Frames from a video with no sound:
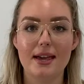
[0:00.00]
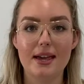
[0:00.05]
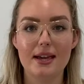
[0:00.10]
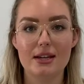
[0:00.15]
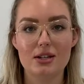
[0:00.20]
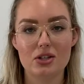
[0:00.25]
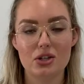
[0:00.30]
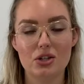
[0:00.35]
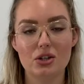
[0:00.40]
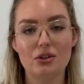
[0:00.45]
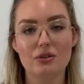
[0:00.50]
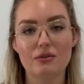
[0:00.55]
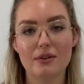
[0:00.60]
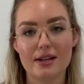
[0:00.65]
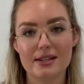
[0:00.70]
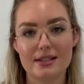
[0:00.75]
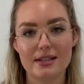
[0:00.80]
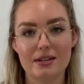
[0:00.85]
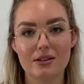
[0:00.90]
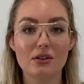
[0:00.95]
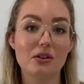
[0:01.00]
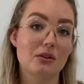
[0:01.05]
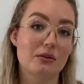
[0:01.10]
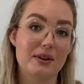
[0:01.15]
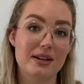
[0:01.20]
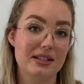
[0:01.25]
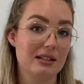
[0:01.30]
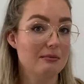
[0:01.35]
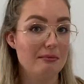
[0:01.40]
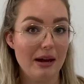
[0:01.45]
into your
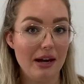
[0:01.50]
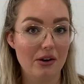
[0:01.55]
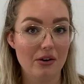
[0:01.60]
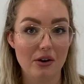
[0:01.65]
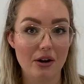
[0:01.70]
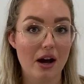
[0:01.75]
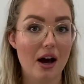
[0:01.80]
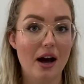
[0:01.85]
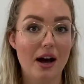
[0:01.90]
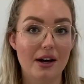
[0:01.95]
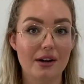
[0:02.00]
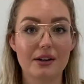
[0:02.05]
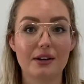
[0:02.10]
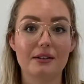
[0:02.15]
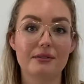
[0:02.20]
resin may not harden.